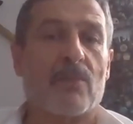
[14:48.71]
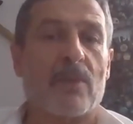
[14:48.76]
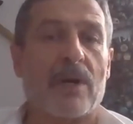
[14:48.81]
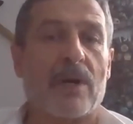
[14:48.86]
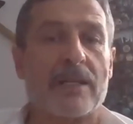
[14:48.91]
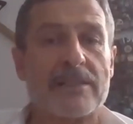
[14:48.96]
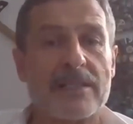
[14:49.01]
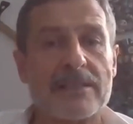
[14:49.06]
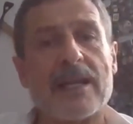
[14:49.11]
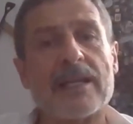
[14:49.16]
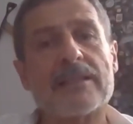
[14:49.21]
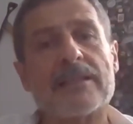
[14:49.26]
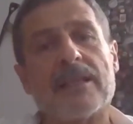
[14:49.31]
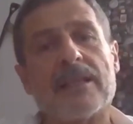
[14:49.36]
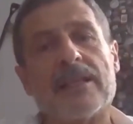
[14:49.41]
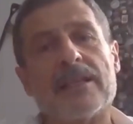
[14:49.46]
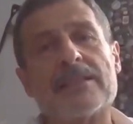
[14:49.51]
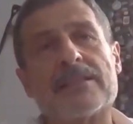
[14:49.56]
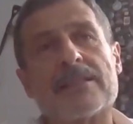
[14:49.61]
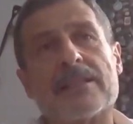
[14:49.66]
From other
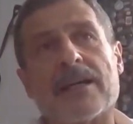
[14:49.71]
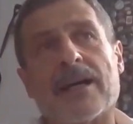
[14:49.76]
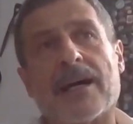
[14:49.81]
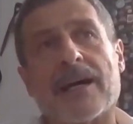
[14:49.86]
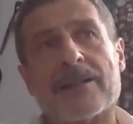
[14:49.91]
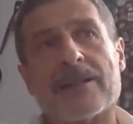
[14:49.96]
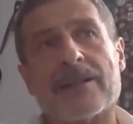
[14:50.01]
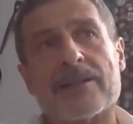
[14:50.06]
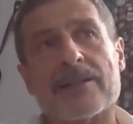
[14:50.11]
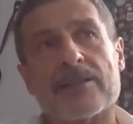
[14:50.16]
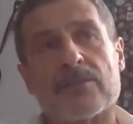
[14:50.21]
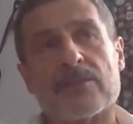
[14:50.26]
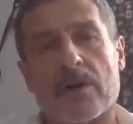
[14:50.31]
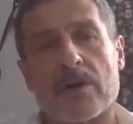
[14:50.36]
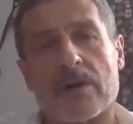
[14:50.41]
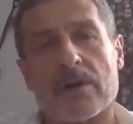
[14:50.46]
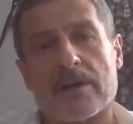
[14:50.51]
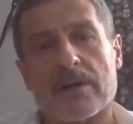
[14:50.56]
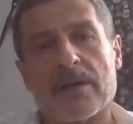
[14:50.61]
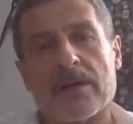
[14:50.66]
side, it's
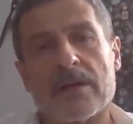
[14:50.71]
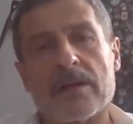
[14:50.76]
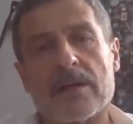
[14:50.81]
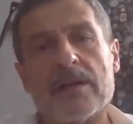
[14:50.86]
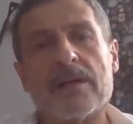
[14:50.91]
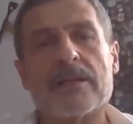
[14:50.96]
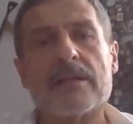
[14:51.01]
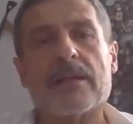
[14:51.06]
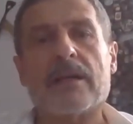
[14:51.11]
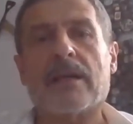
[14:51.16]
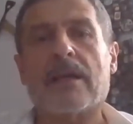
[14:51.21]
hard work,